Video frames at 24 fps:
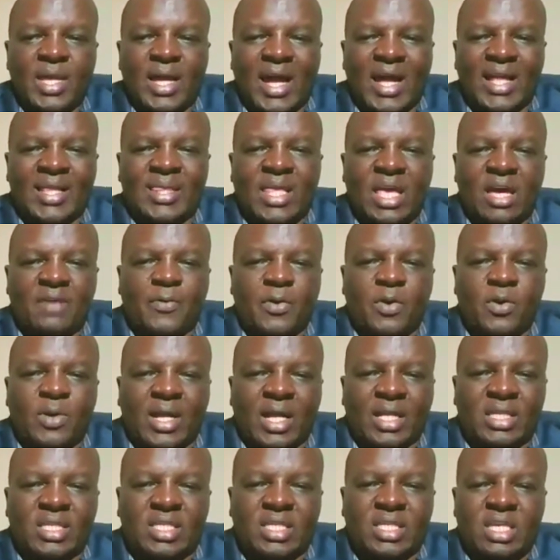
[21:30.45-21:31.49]
And therefore, you
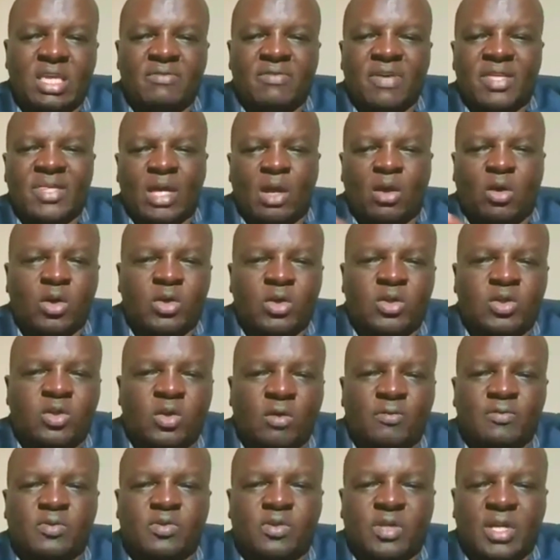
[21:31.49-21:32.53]
can see even the cost
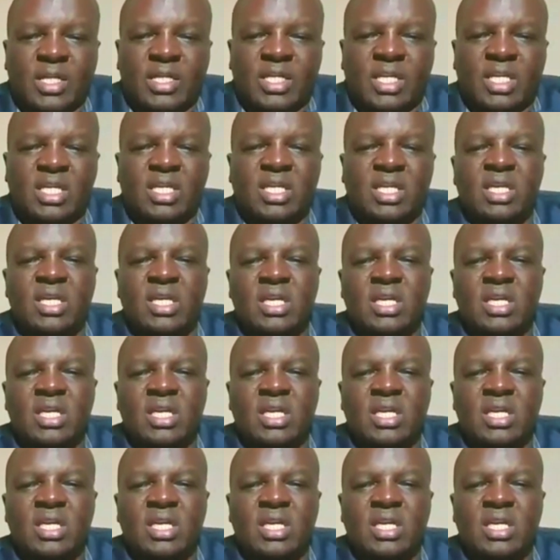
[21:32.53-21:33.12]
of training